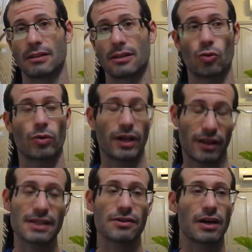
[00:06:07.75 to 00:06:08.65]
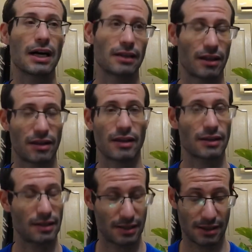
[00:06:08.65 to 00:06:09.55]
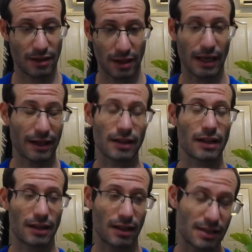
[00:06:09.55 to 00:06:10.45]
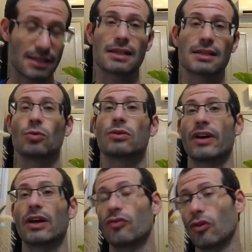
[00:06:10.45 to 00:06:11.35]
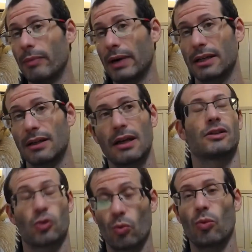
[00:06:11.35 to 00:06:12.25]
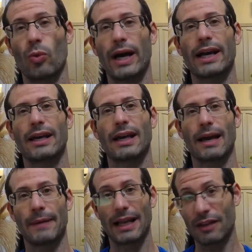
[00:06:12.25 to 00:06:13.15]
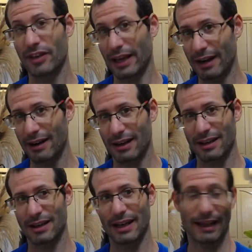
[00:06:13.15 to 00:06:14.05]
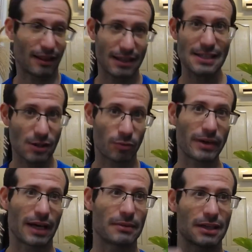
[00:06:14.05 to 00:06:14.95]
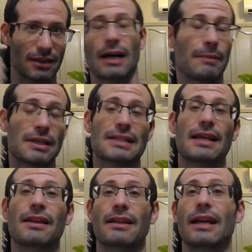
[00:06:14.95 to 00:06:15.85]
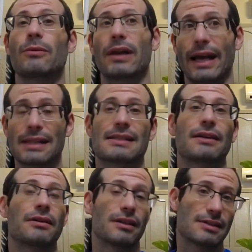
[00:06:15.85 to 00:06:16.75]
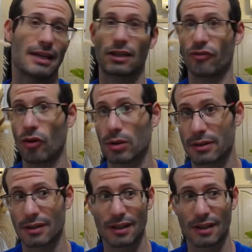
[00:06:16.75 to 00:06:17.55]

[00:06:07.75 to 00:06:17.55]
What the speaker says: So in this regard, I think that this is good value for money. So why am I leaving early? And this is on me. I mean, I'm not saying that anyone else here is at fault.